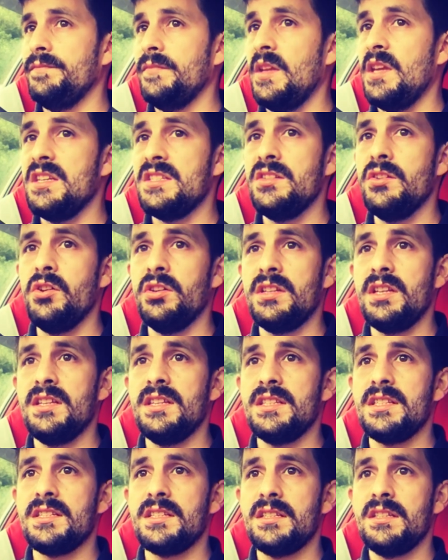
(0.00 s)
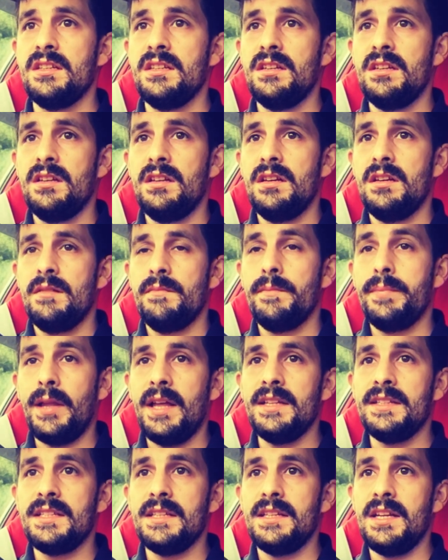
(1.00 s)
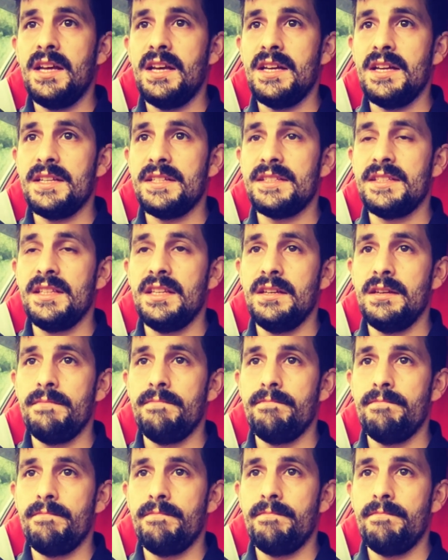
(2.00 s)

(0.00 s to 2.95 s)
is not as planted as the